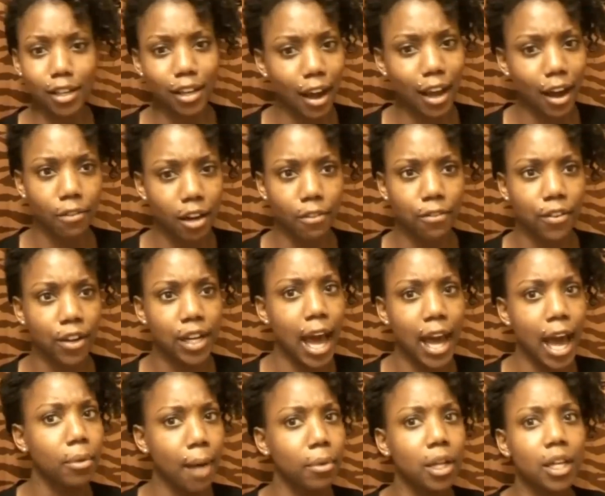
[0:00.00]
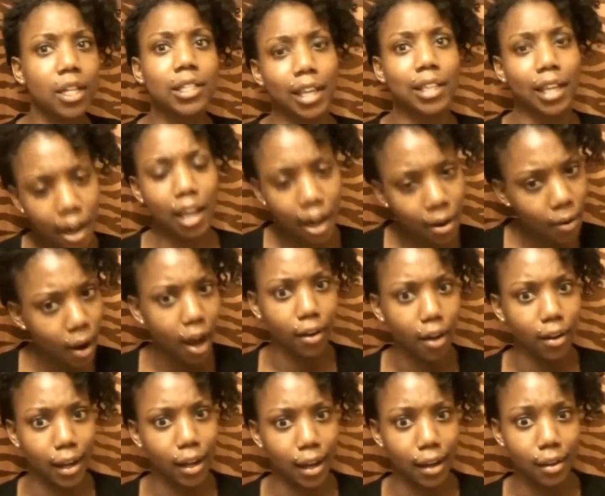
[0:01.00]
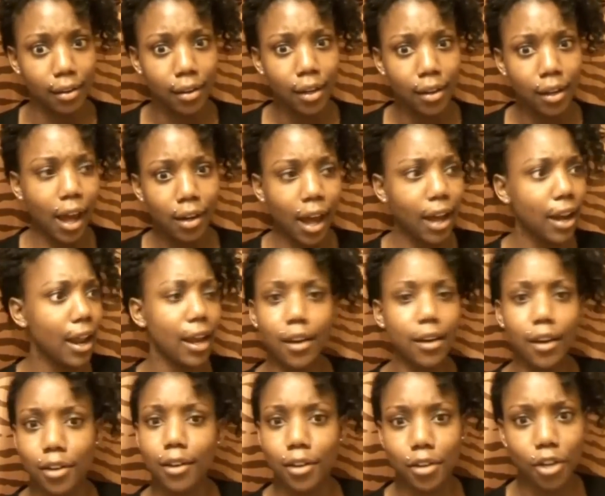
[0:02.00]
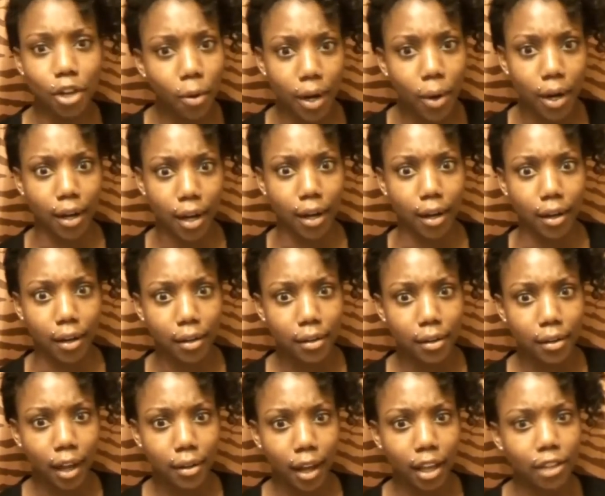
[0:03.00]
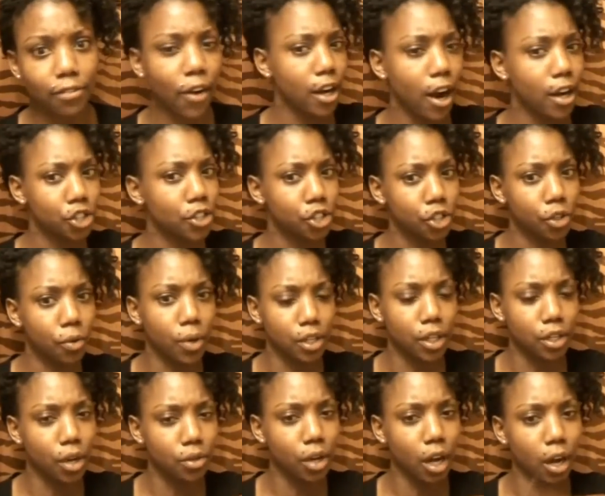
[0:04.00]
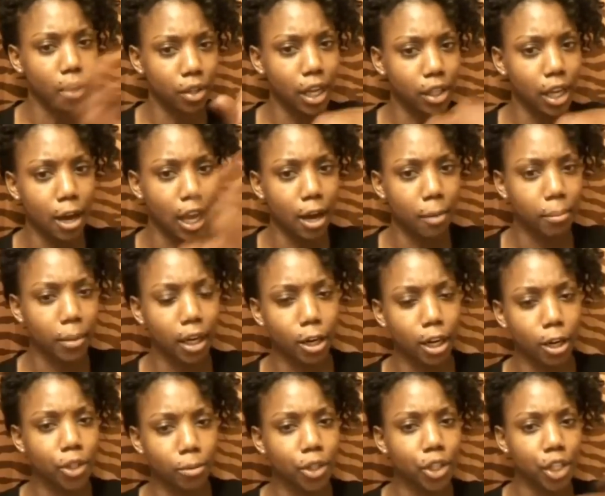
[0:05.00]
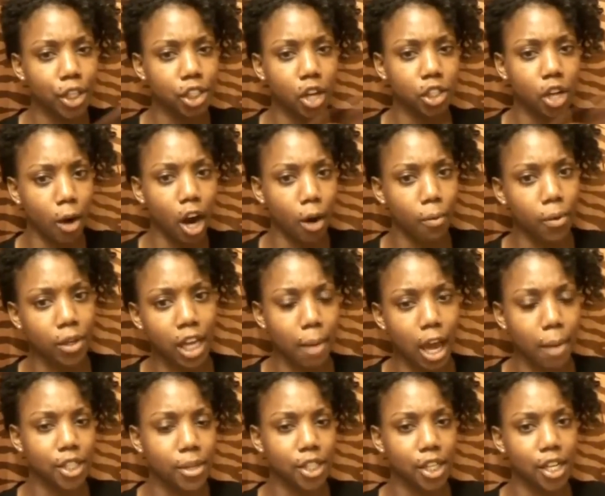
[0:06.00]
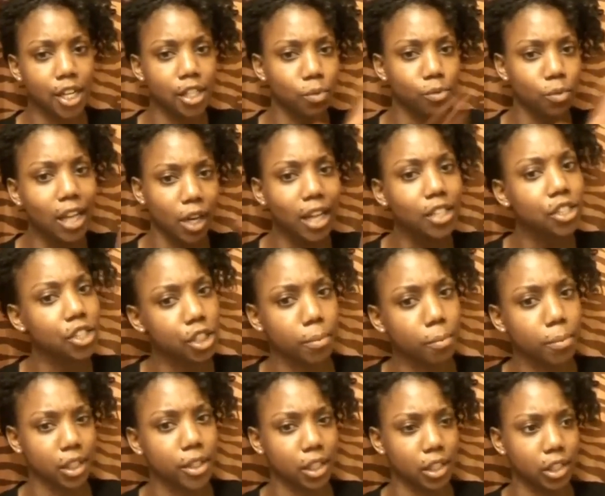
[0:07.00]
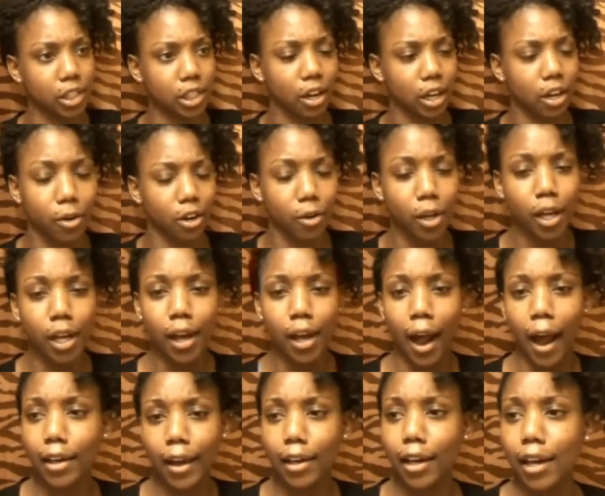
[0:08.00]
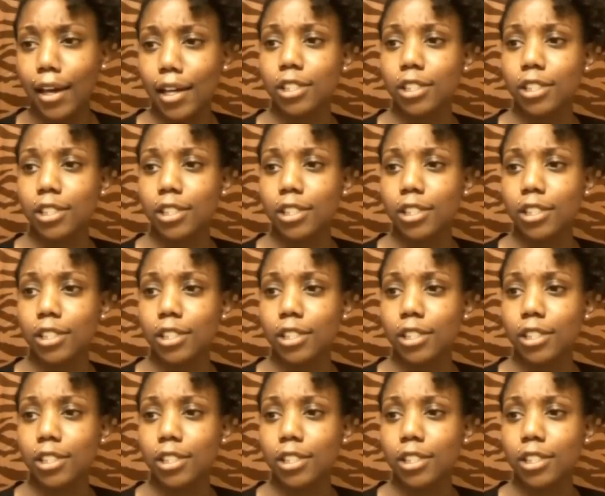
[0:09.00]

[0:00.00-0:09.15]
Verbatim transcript: Jessica Counterfeit Dime needed to hear all that. That had nothing to do with her. As far as you and, you know, the damn um, hood scarred with damaged ends relationship is concerned, I